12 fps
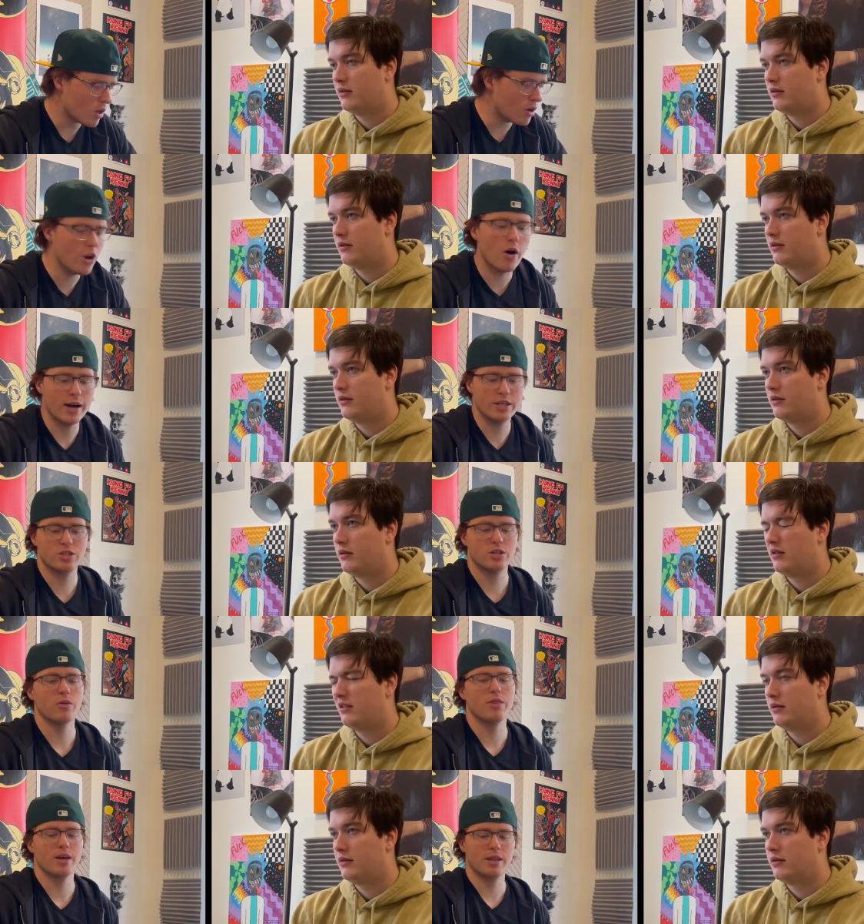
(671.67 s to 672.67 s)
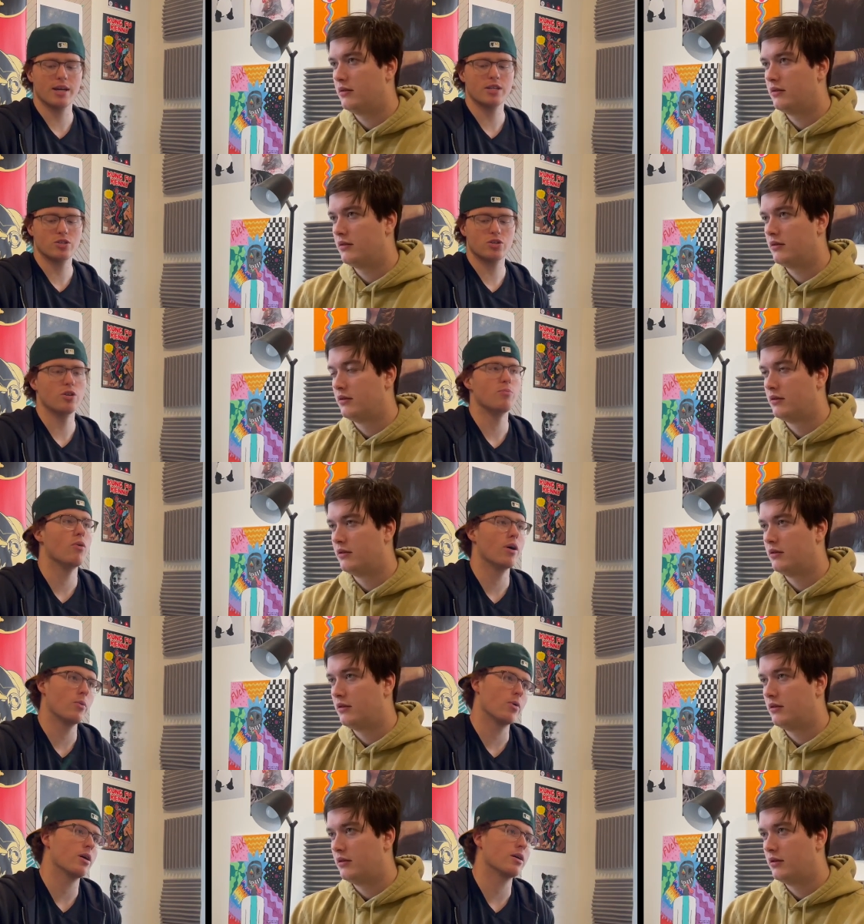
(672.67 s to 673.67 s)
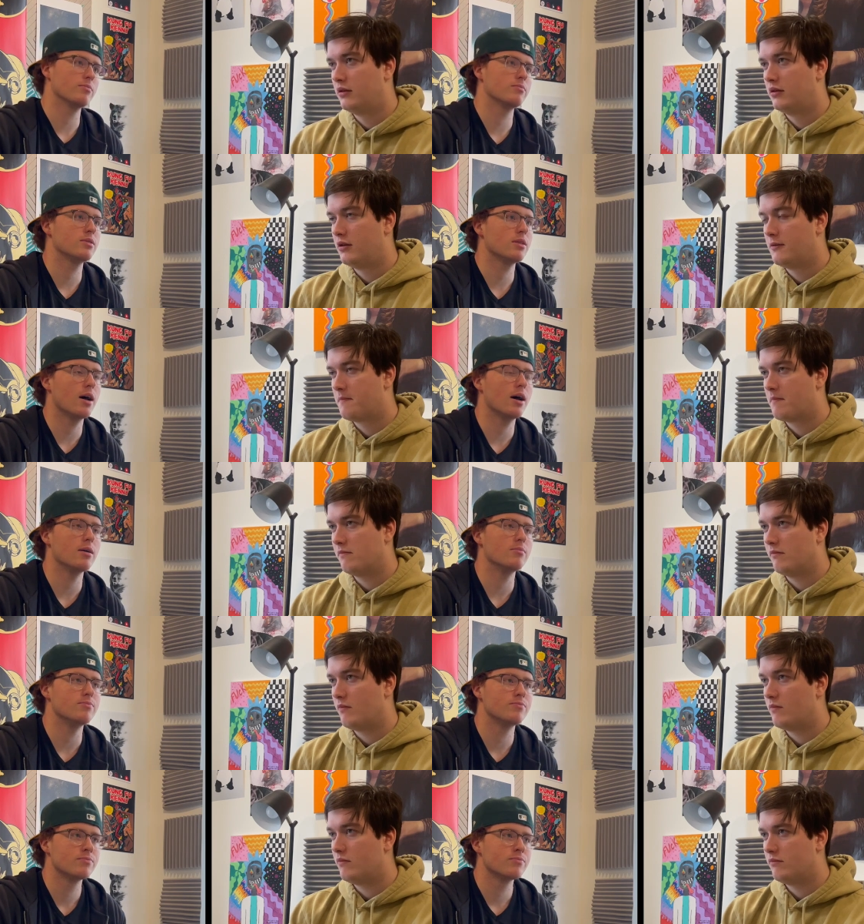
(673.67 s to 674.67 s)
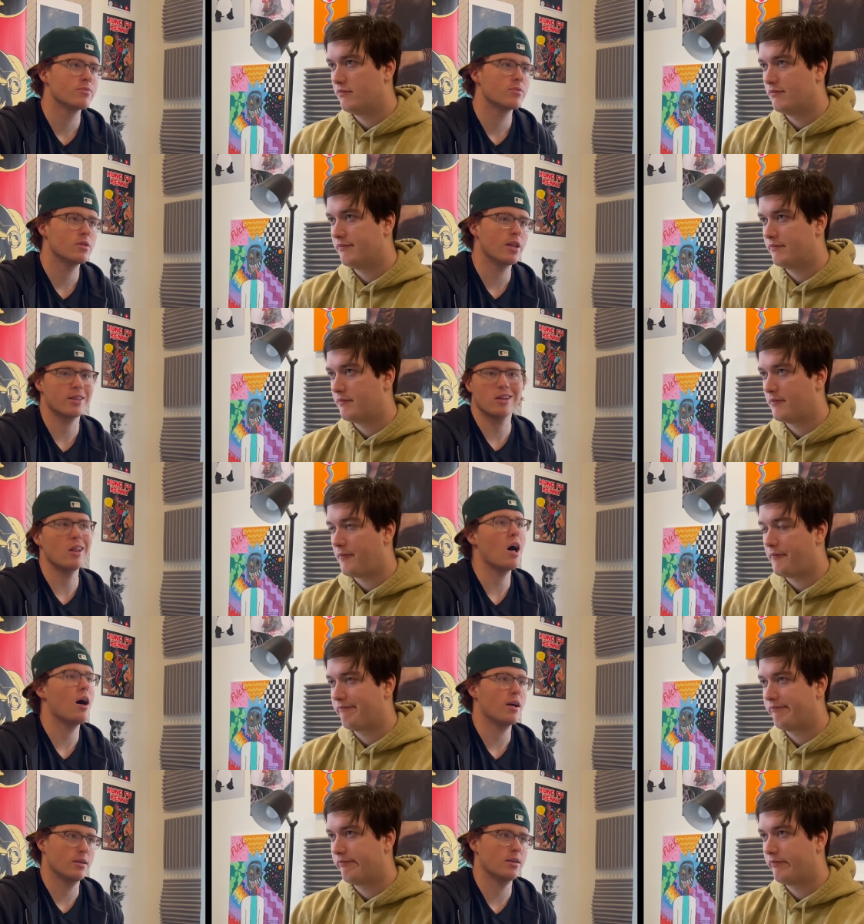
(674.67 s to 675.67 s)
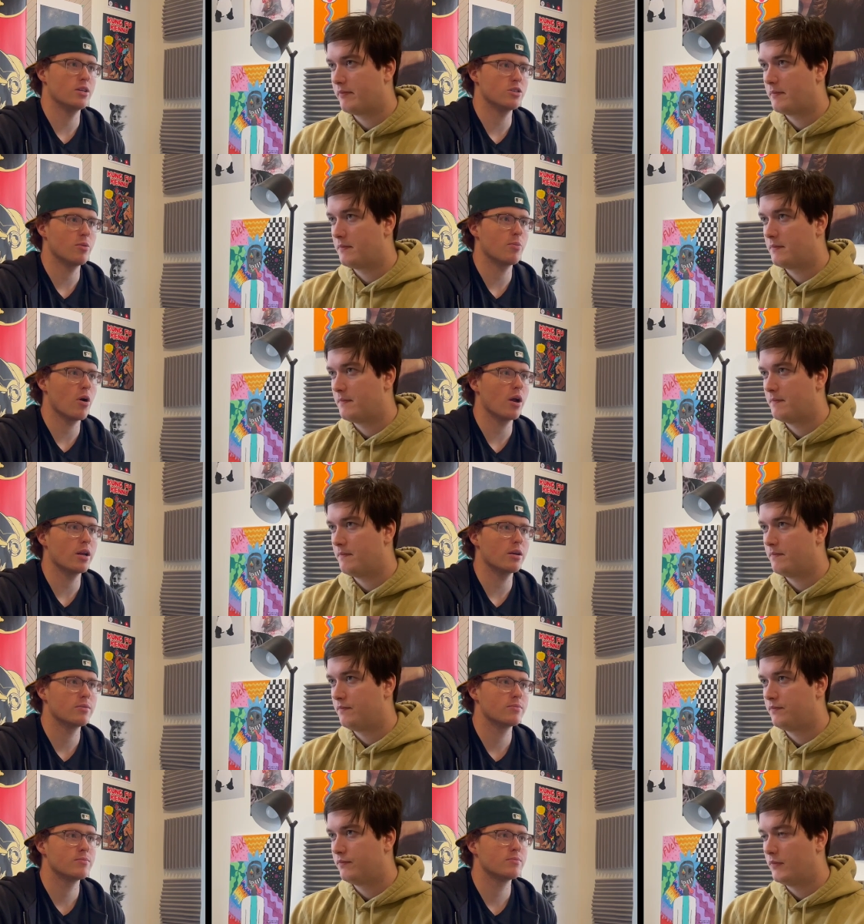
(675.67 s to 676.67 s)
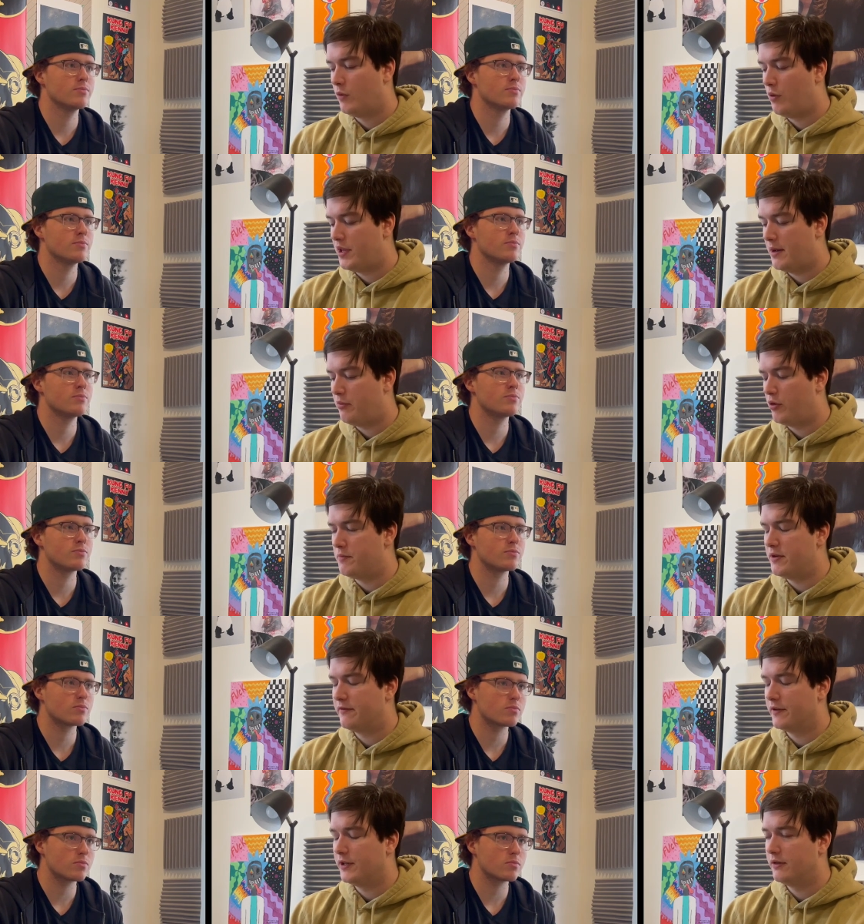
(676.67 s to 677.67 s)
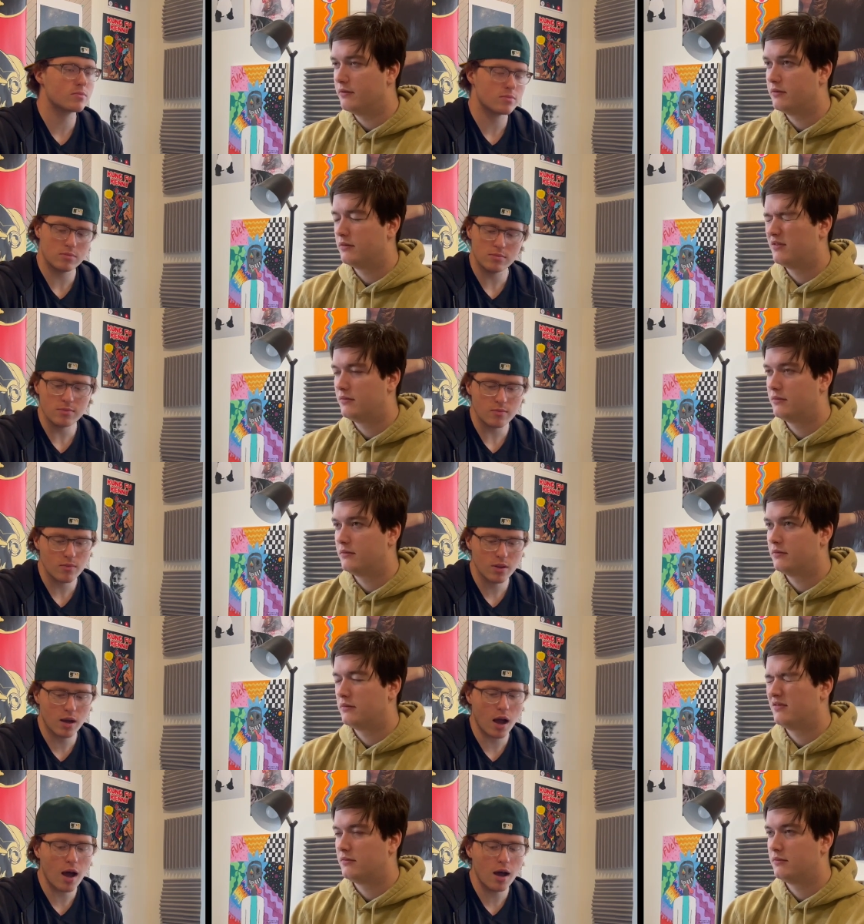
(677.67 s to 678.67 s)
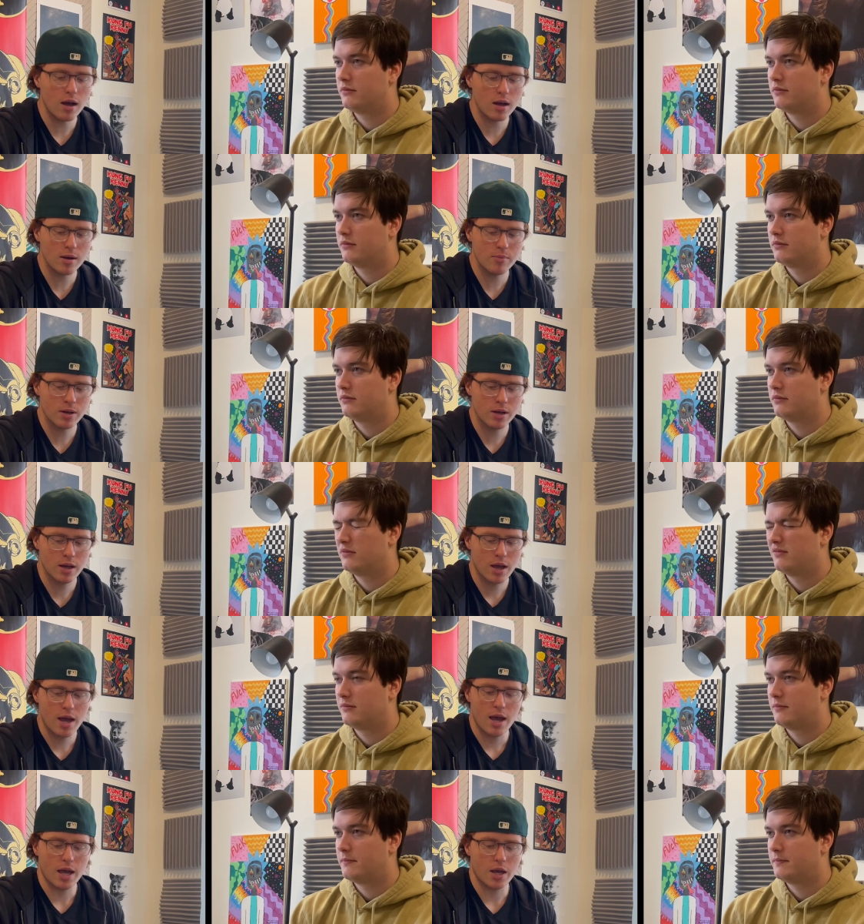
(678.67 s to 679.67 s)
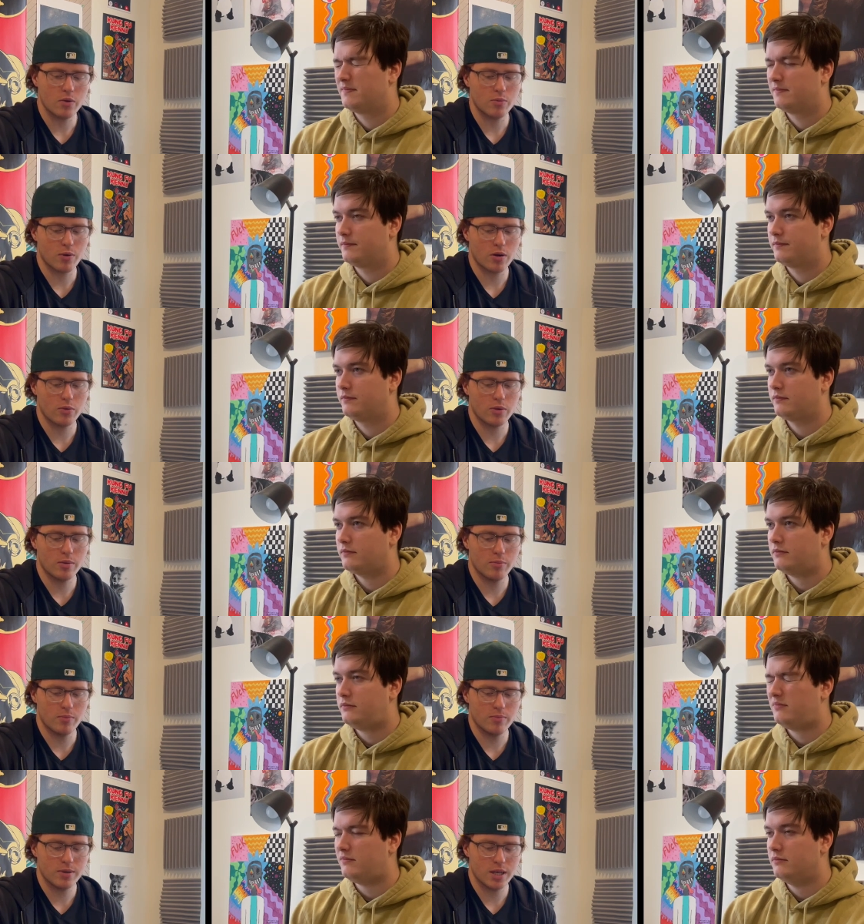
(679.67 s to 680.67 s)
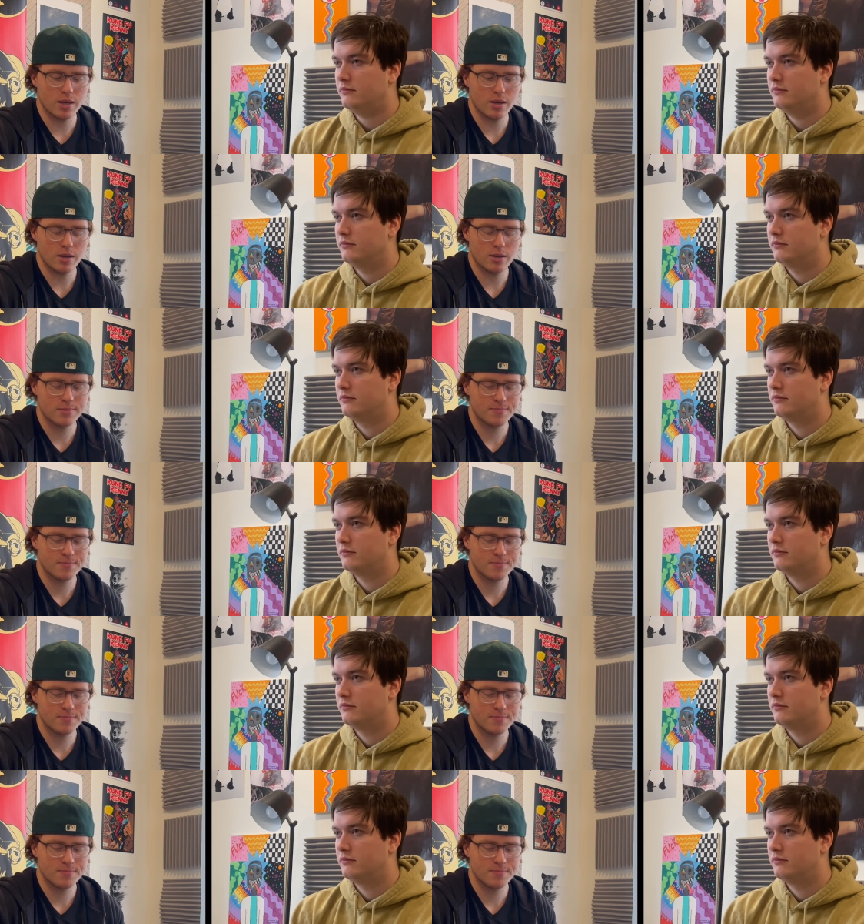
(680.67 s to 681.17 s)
Speaker 1: No, I just don't think that it's to the point where um, like the law needs to be brought in.
Speaker 2: What would that point be for you?
Speaker 1: Um, it would probably be.